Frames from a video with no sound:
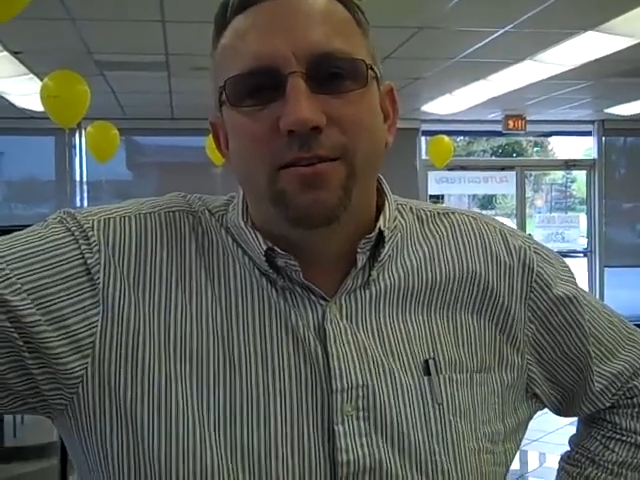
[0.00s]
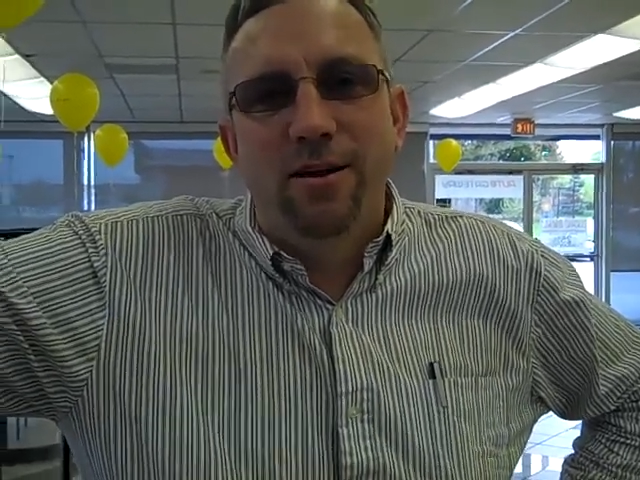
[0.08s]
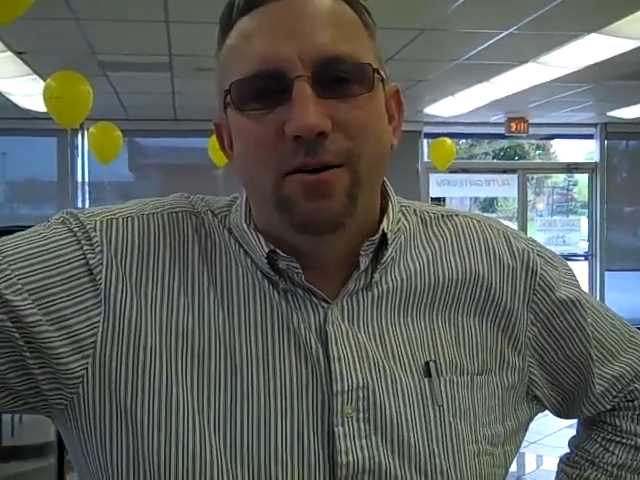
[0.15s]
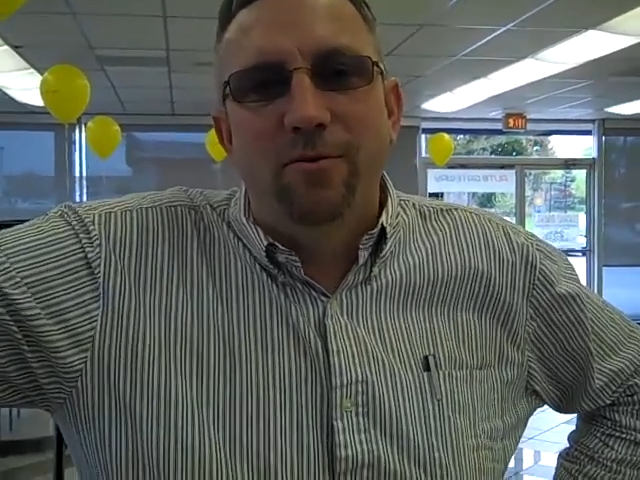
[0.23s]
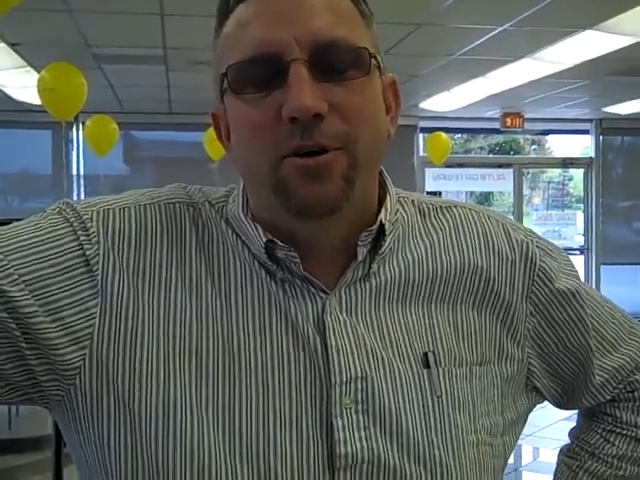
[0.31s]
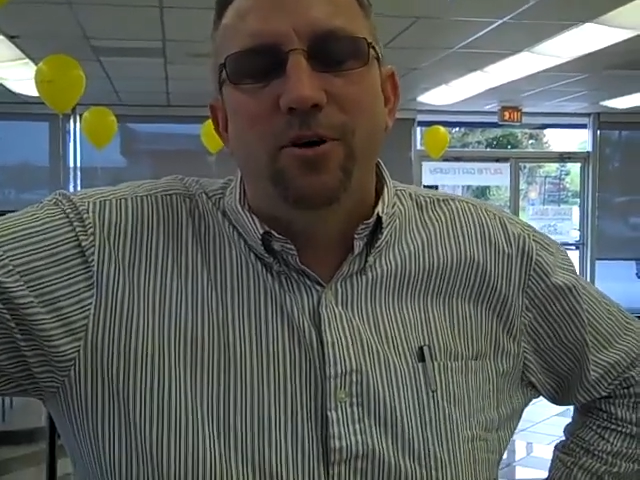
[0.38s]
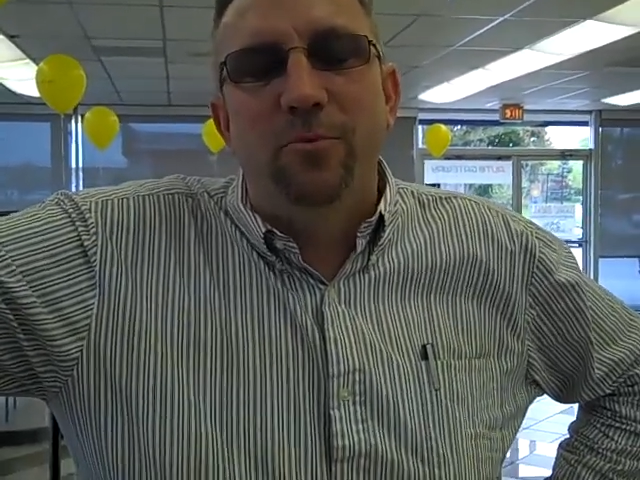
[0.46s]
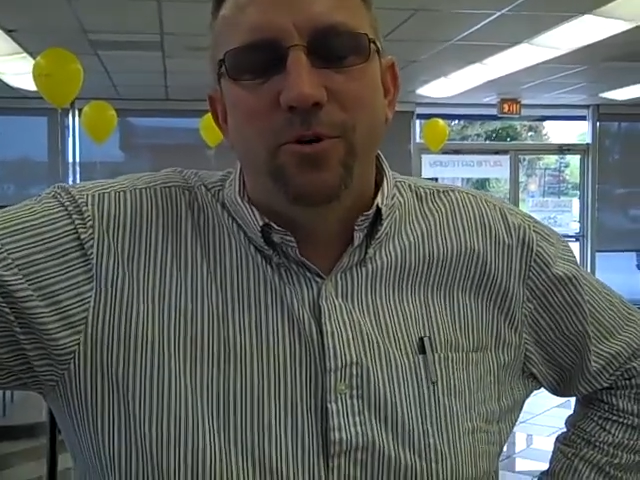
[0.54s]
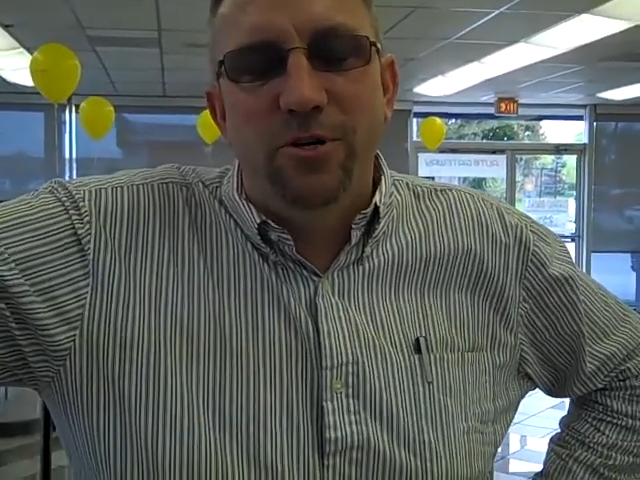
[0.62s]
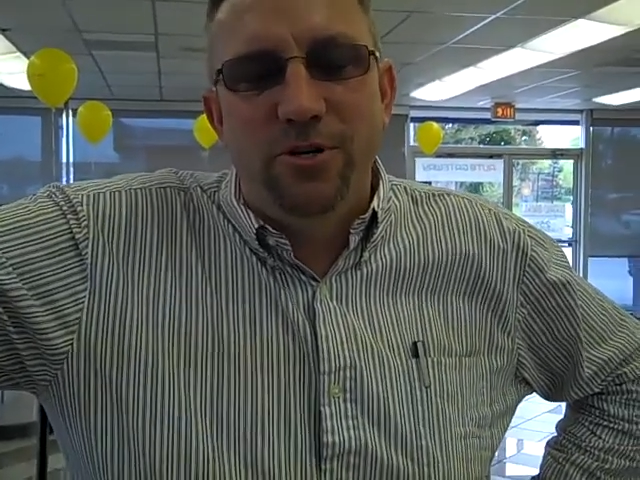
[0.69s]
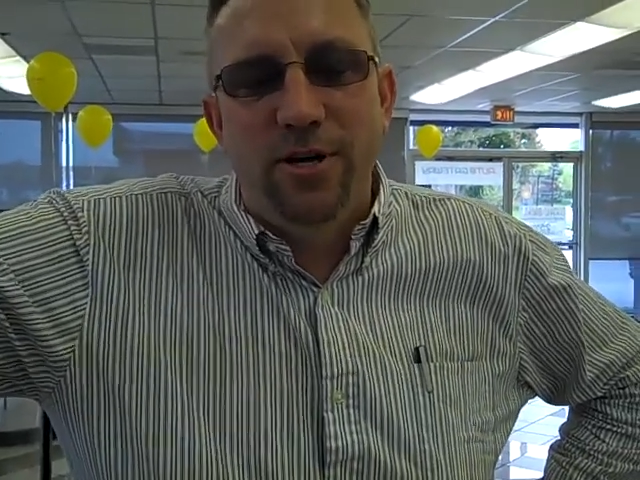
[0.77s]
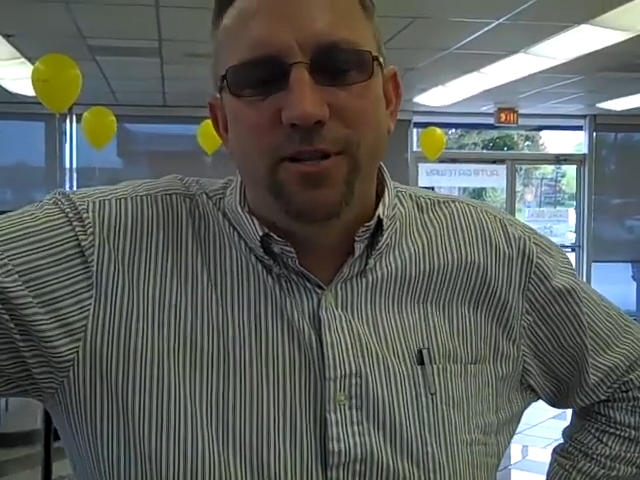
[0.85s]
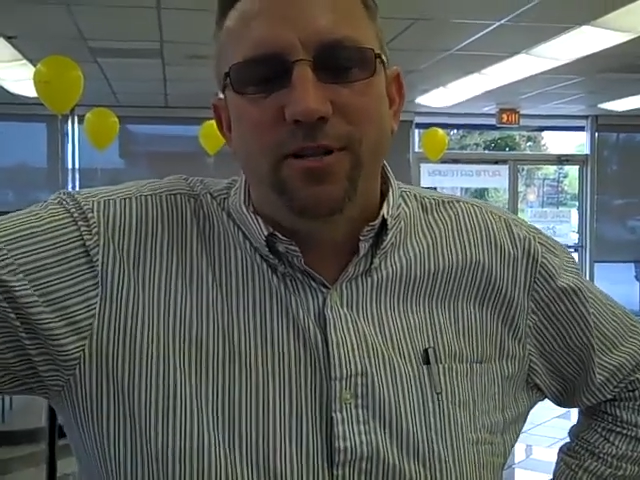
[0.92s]
I really
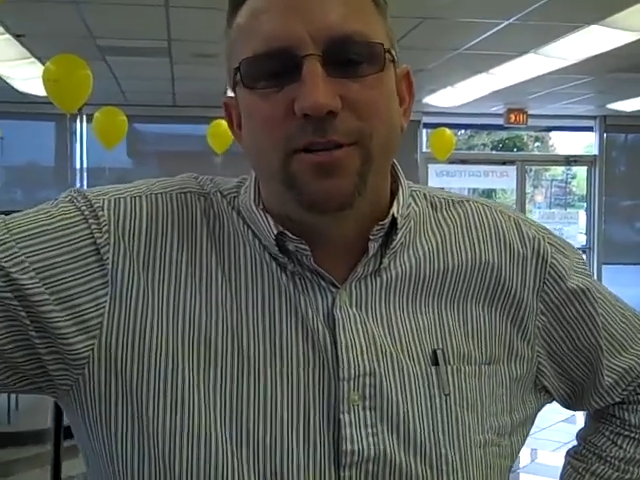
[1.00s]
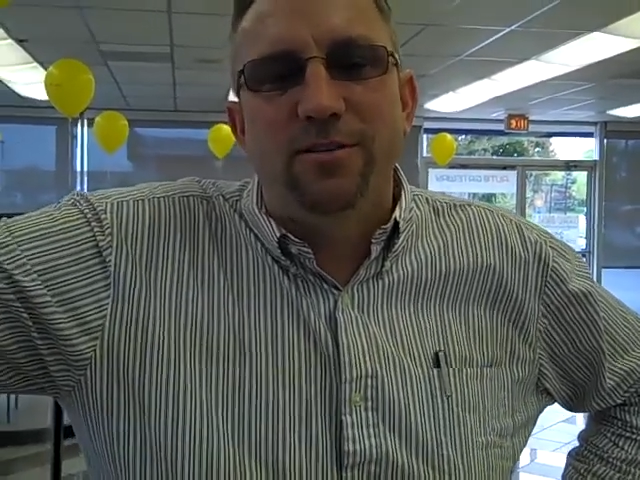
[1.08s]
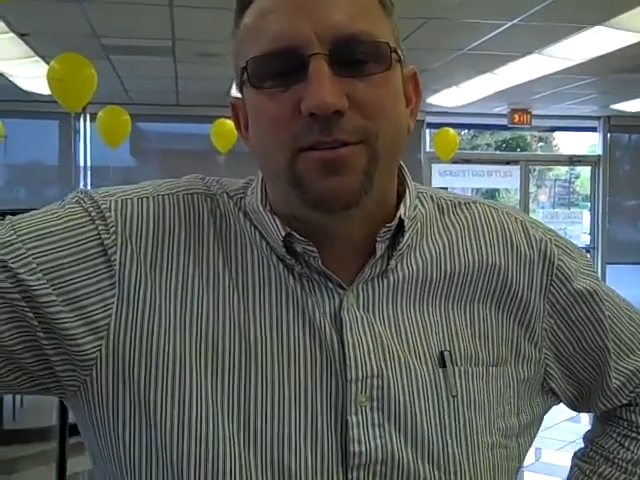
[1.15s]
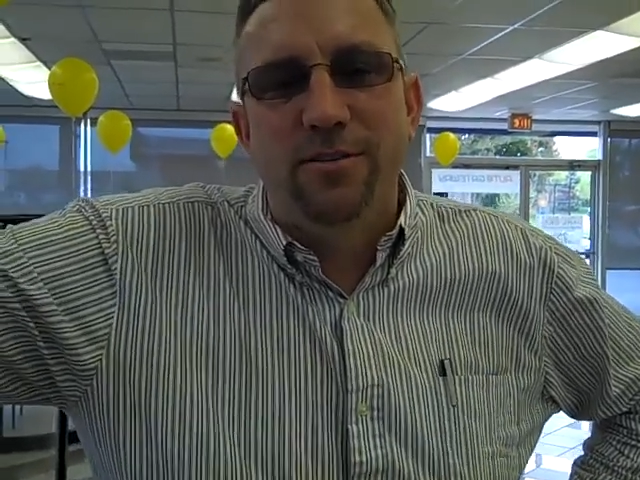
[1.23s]
appreciate this.